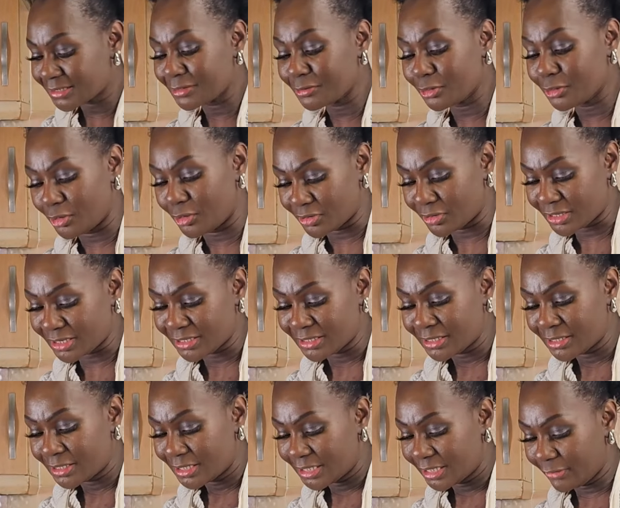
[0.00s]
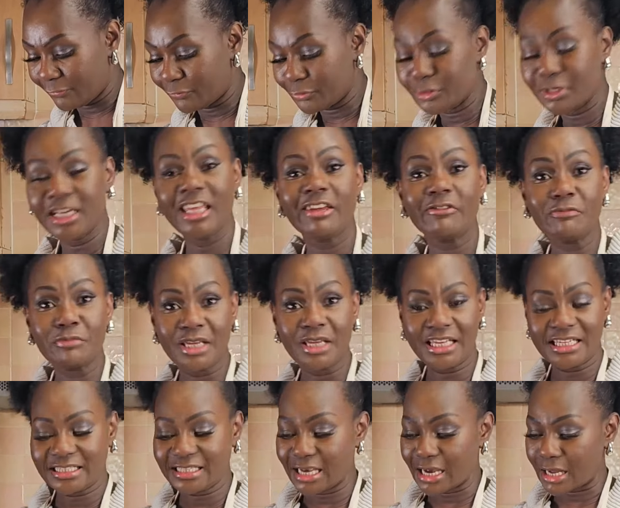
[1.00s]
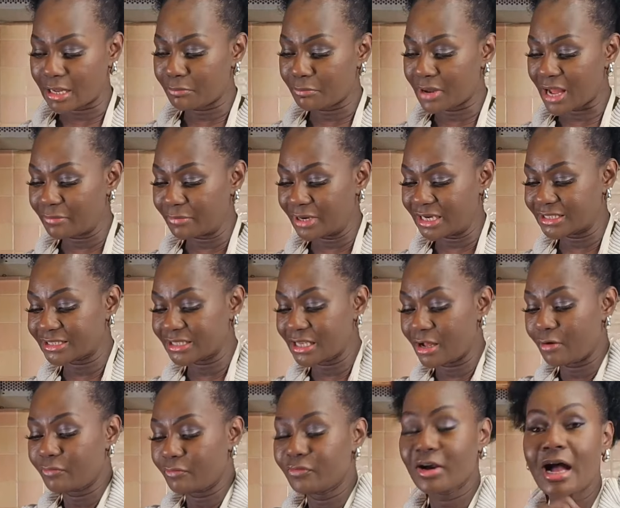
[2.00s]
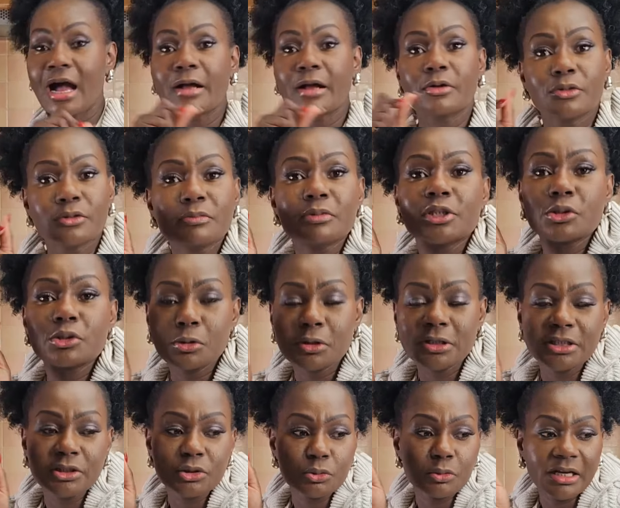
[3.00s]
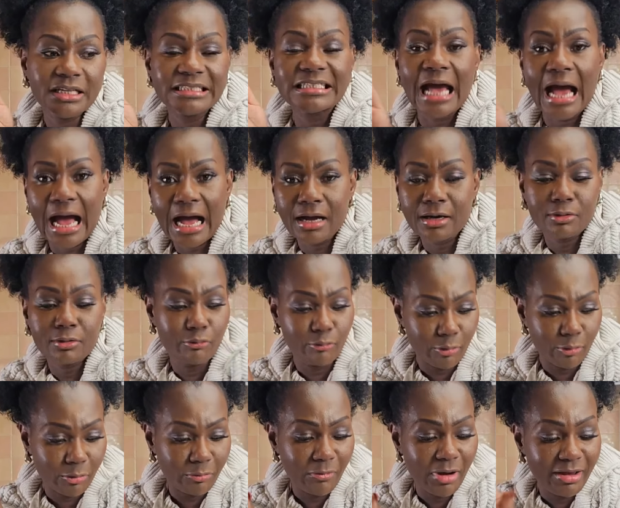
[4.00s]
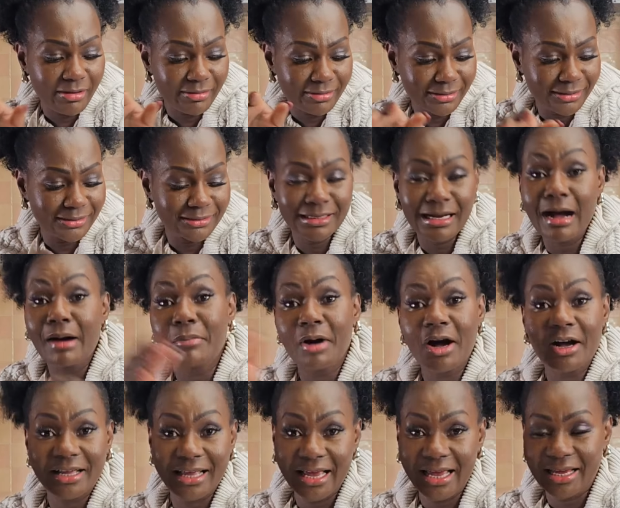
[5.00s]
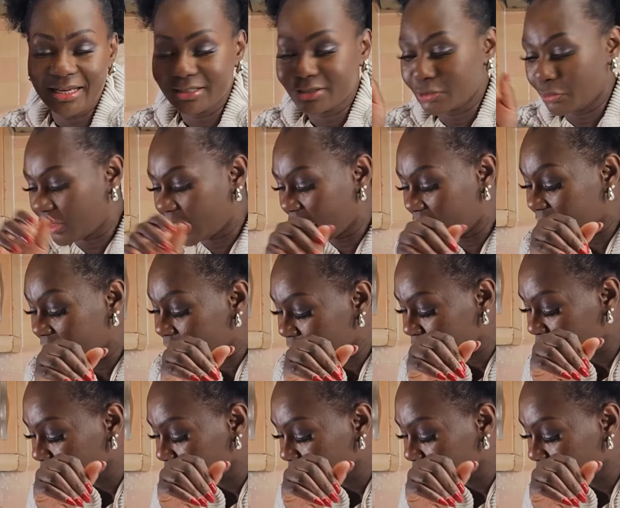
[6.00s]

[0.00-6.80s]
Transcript: Look, if you leave me here by myself, I could be talking to a dark room about cakes, okay?